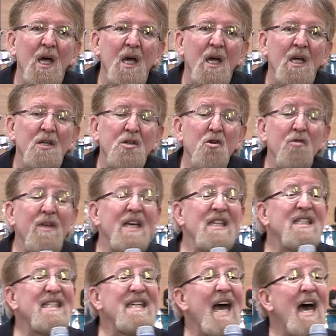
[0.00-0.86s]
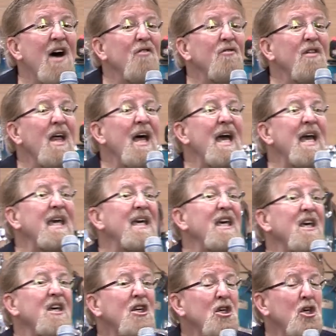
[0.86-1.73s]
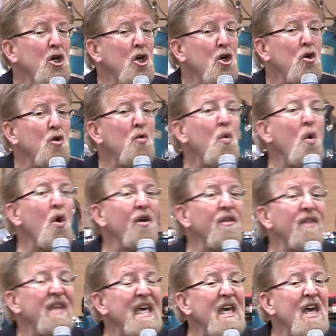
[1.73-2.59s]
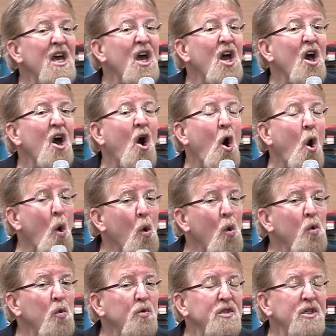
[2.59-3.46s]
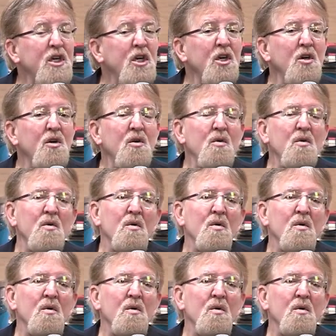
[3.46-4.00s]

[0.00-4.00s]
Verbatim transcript: Do they sound like you or the old you?